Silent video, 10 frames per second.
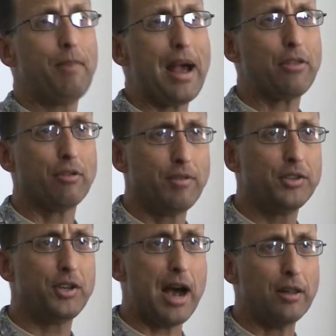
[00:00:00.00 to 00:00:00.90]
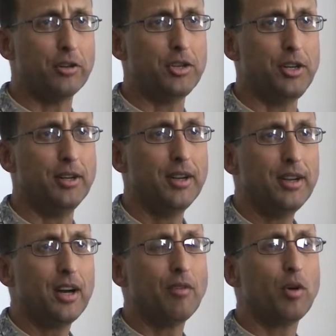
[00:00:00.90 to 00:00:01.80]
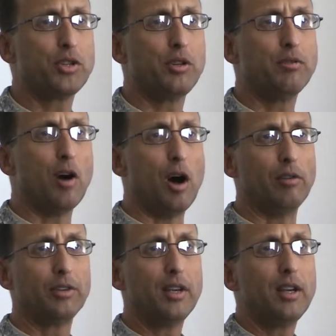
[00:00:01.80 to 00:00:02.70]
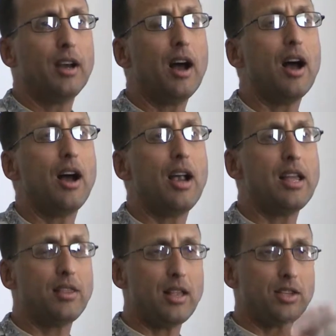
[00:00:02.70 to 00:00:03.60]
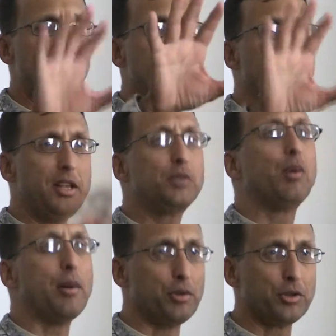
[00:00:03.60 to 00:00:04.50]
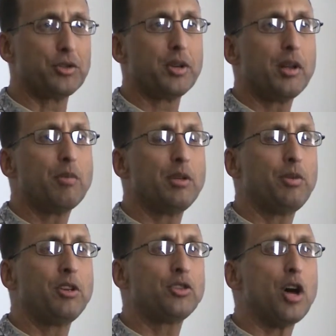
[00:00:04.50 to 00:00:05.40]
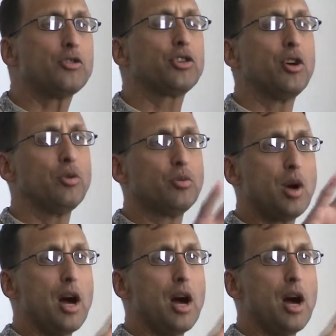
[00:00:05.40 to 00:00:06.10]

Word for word: pathophysiology of what's involved. Uh, and, and some of it is bubbles, but there's also